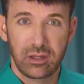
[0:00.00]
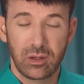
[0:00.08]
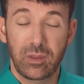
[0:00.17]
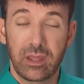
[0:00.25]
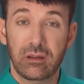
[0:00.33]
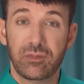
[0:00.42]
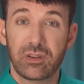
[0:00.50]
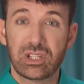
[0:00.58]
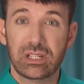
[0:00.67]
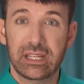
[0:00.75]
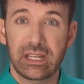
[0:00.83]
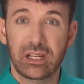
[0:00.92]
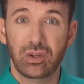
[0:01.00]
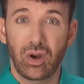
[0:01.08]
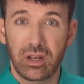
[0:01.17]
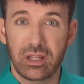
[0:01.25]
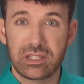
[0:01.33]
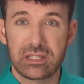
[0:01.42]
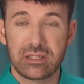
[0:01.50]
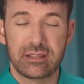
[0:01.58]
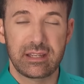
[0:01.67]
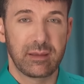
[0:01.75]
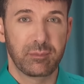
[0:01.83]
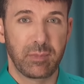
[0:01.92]
who then officially acknowledges
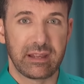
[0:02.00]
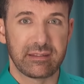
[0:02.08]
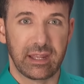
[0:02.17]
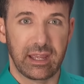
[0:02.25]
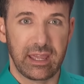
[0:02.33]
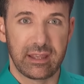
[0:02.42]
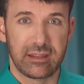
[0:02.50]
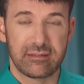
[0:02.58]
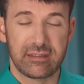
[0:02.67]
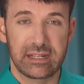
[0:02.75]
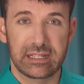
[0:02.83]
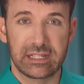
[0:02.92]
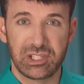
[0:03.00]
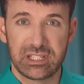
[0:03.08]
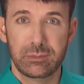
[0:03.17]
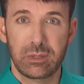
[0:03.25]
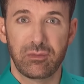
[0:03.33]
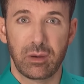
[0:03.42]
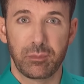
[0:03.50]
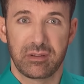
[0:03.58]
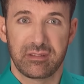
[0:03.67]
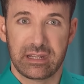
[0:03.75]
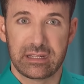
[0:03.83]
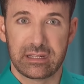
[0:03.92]
the ambassador as the legitimate
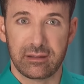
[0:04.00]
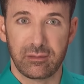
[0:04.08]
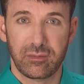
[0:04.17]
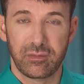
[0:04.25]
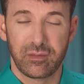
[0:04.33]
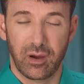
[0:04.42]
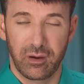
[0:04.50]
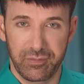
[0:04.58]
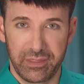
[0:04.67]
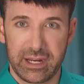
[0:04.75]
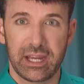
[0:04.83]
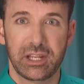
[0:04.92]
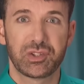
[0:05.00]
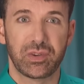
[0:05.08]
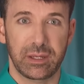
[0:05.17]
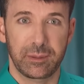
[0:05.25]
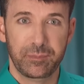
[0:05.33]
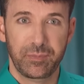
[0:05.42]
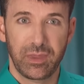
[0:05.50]
representative of their country.